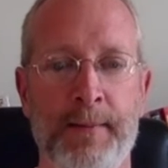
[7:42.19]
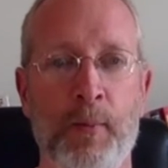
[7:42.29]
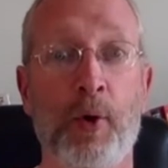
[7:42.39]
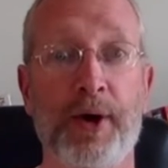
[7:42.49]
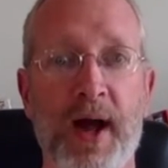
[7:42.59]

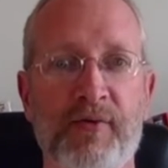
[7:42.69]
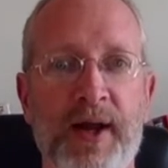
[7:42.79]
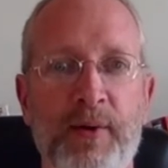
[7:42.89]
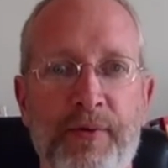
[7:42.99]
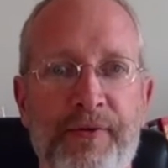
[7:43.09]
Wonder how
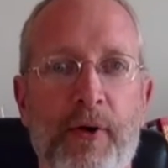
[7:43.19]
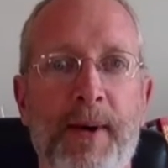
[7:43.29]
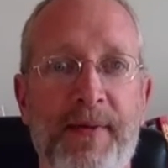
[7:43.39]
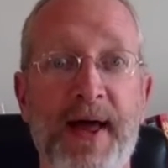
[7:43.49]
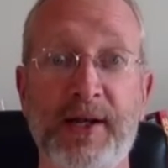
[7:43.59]
Randi would feel
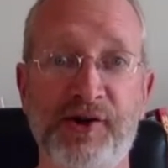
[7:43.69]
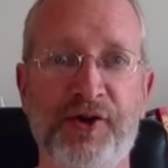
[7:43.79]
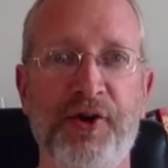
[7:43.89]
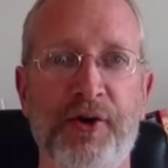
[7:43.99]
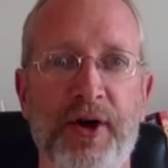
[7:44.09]
about that. Just
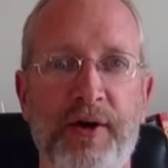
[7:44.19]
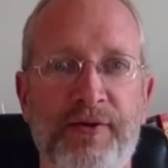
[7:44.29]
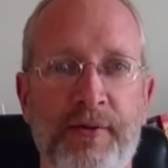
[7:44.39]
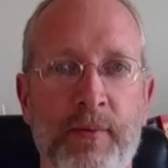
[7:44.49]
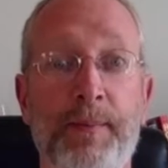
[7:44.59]

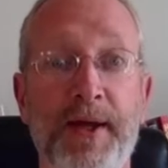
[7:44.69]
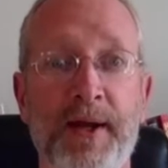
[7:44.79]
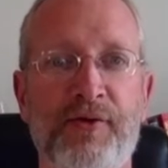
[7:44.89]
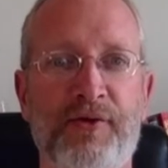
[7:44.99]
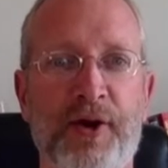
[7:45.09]
curious. Would be an
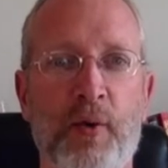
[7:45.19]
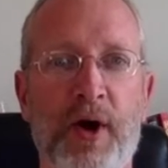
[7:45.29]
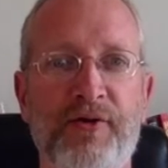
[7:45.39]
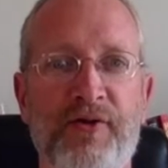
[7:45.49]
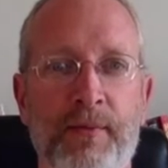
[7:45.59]
interesting
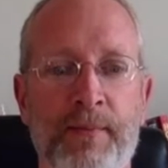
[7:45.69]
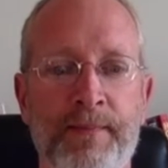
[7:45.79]
question.